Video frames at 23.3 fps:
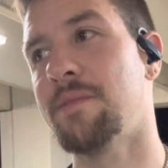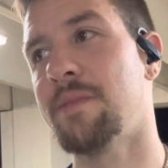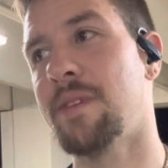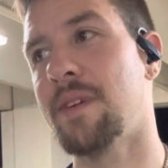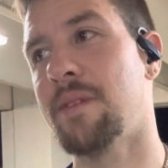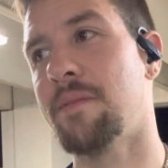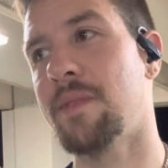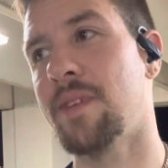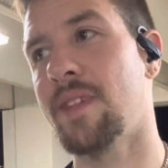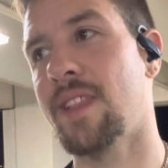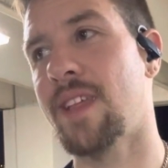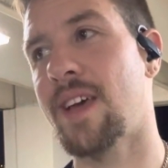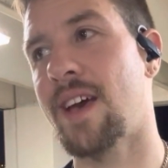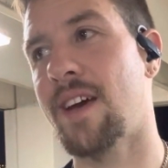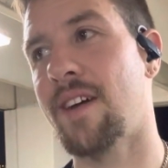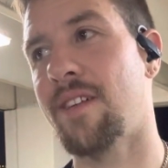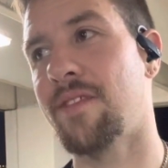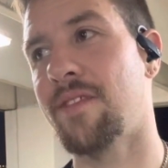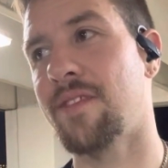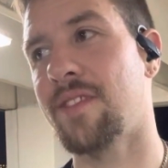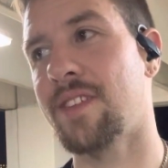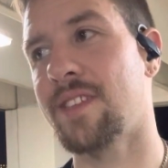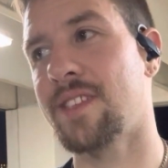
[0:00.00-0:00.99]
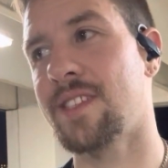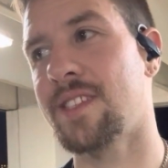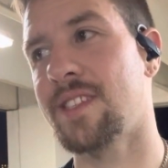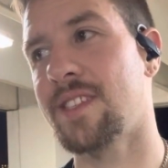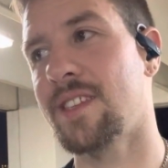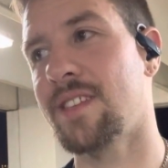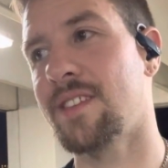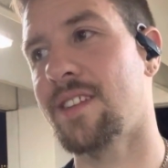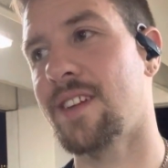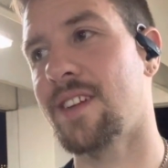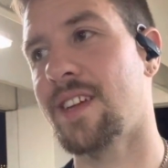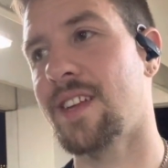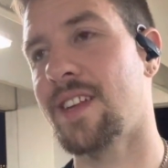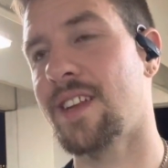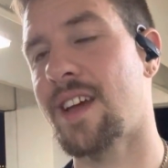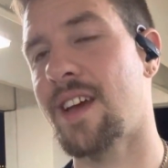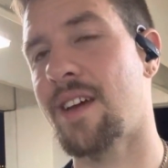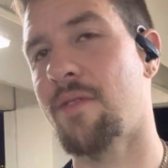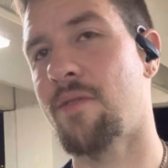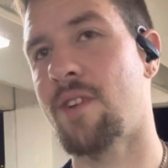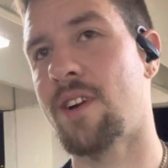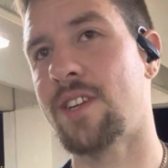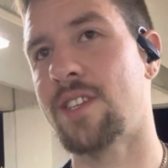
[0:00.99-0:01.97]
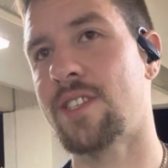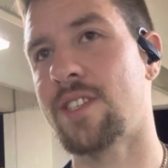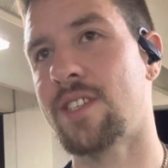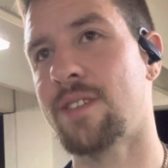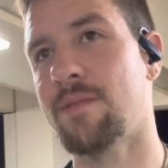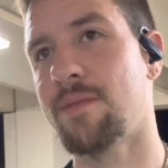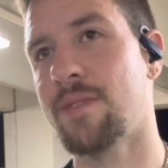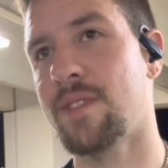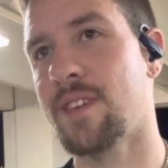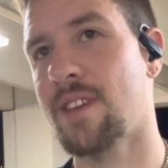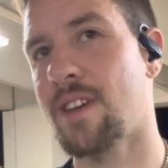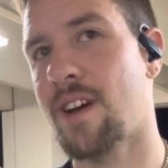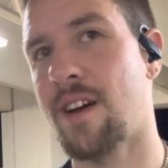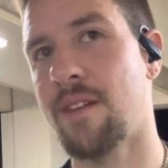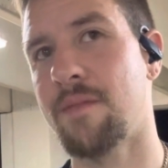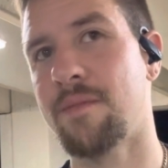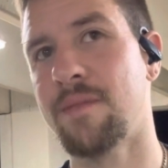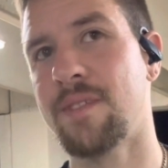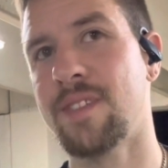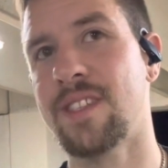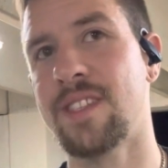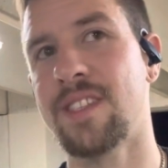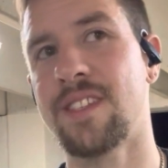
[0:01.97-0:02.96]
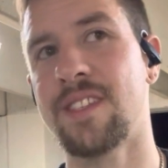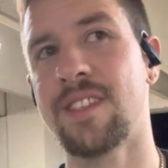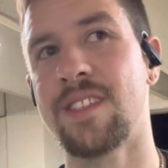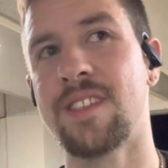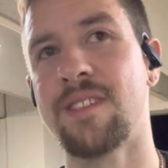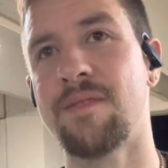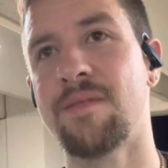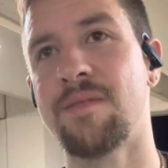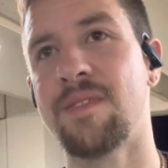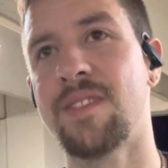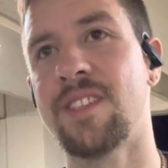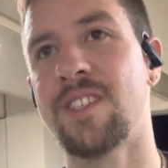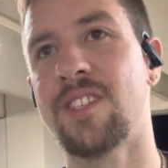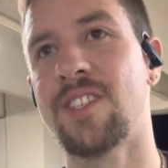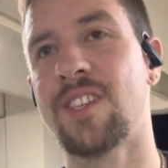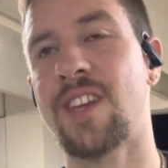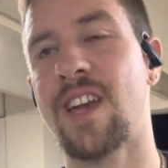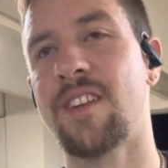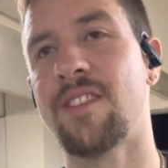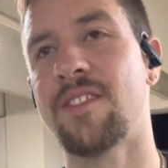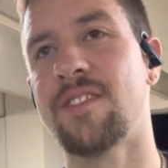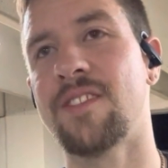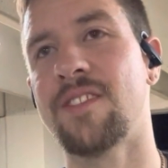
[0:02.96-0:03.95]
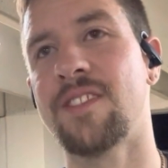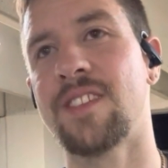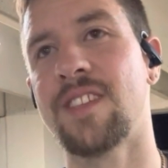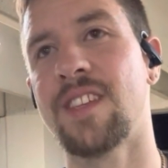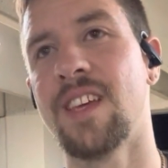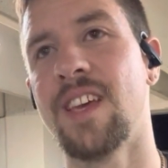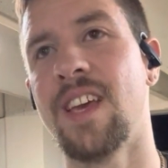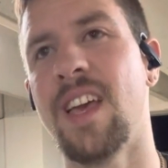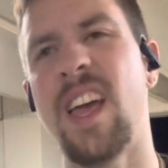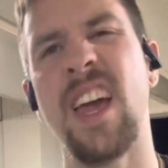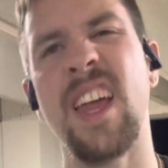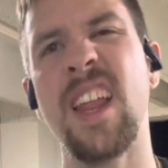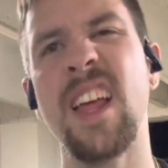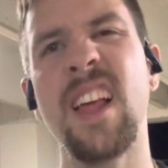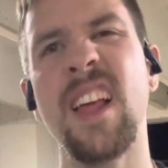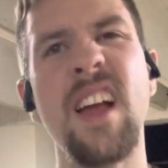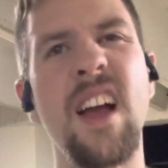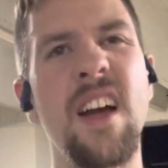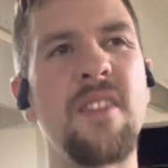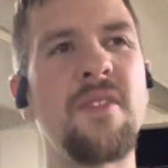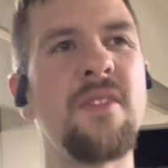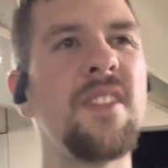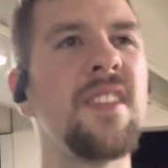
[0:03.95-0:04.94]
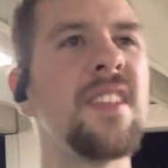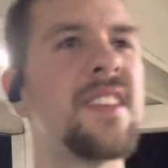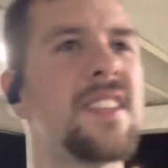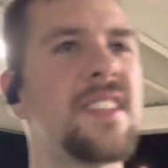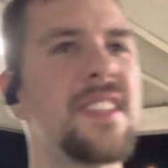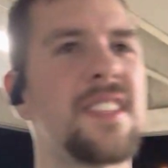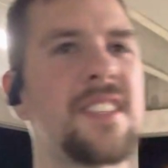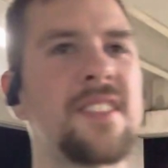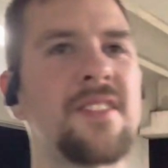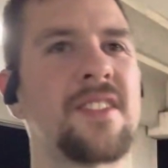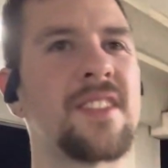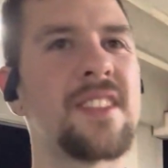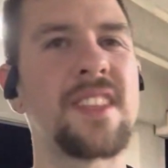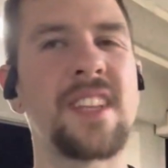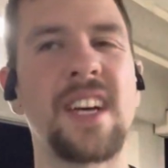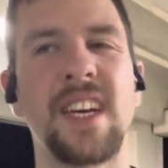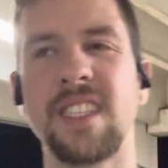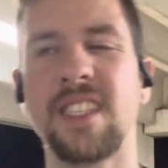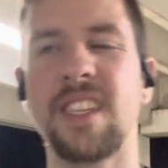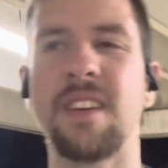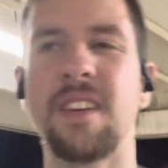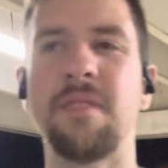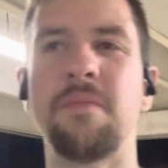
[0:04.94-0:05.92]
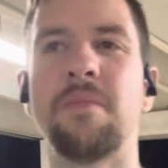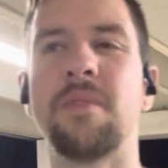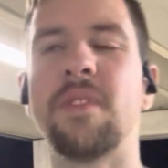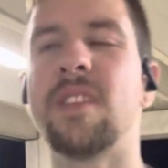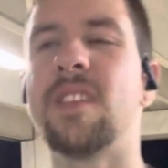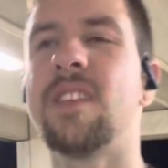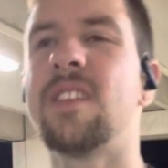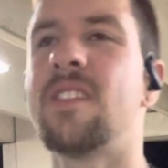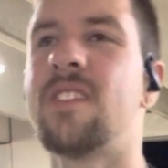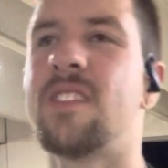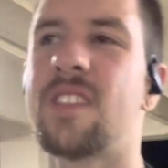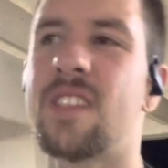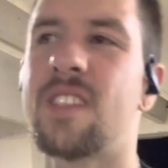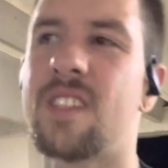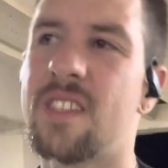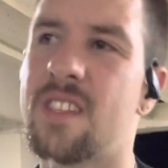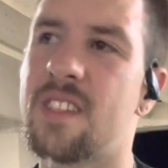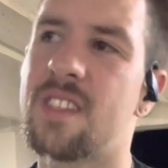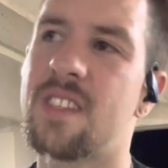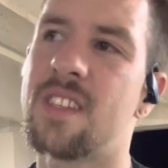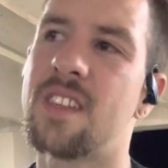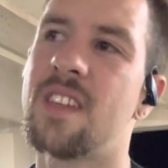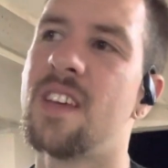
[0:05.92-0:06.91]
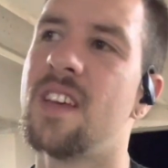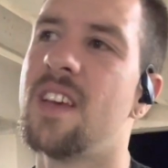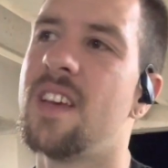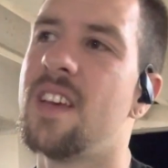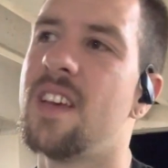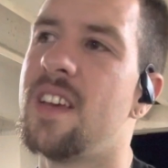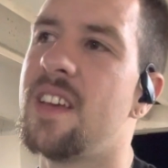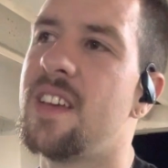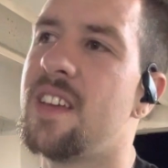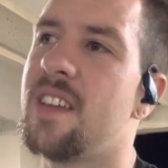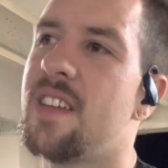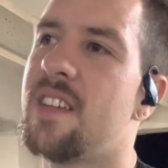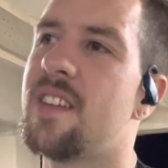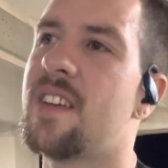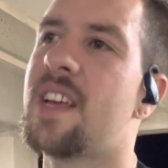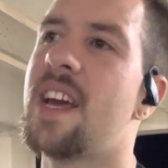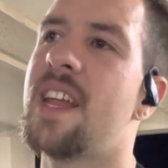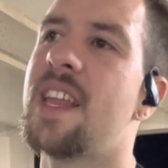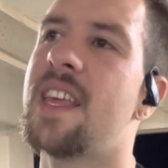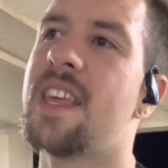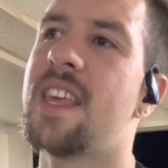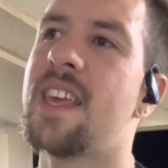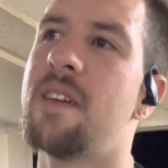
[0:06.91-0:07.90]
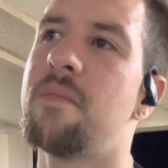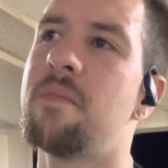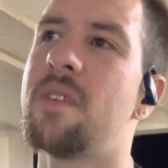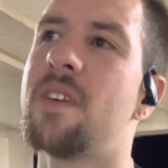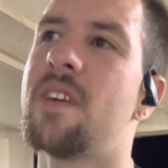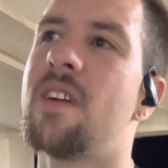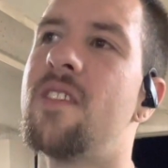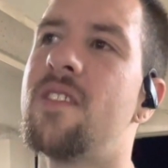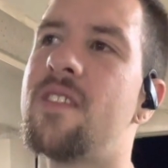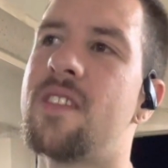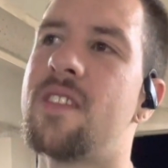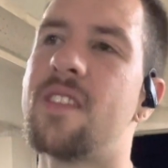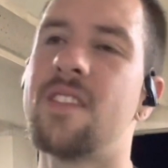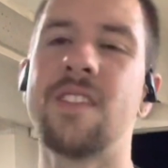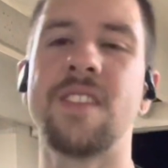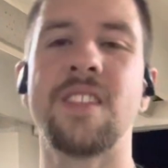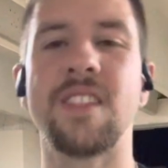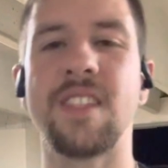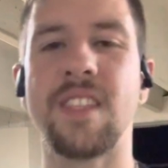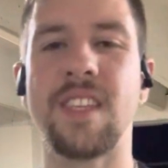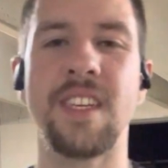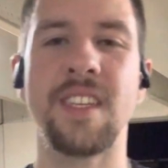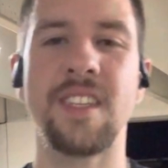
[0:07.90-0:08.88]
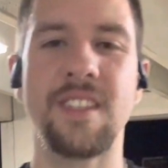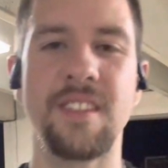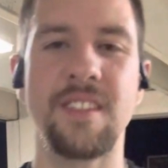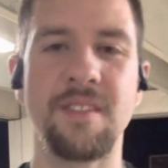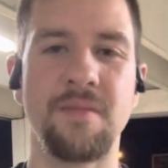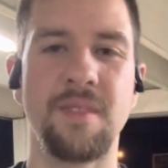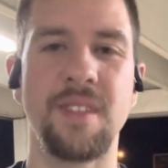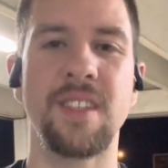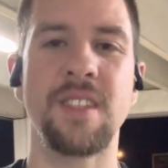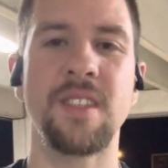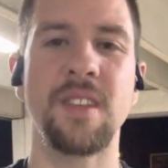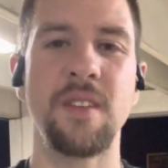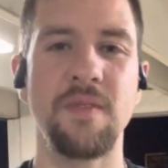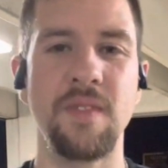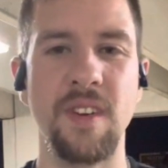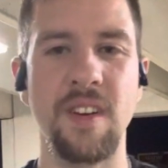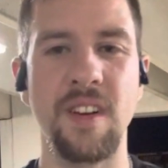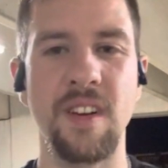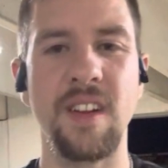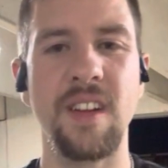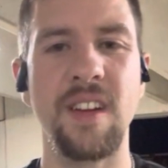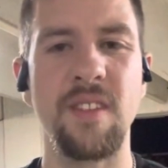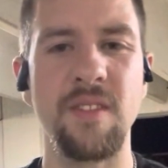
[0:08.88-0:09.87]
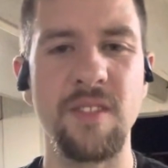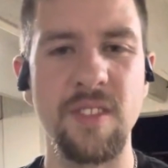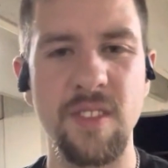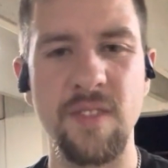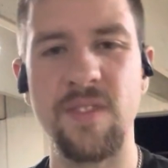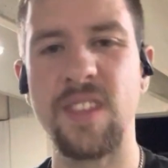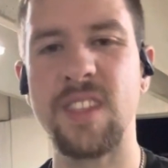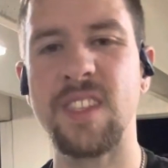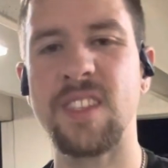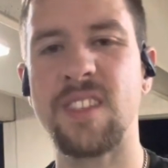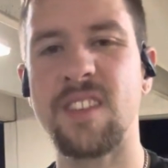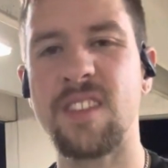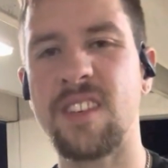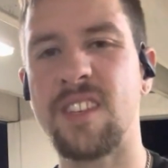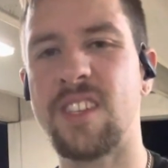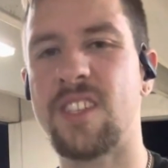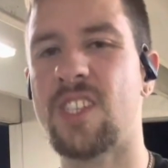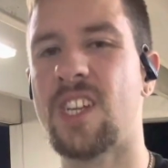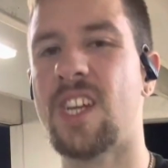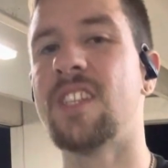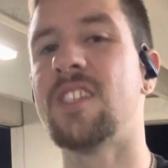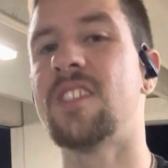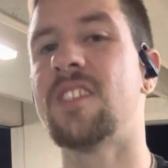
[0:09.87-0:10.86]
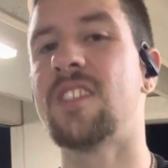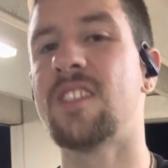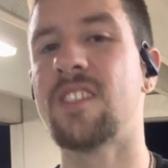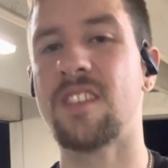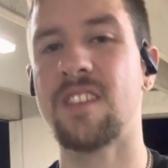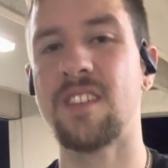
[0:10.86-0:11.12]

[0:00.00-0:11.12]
me laugh because I watched some of the comments in some of these channels, and I got really into it the last couple of years because it kind of kept me going. I was thinking to myself, all right, I wonder if things are gonna change.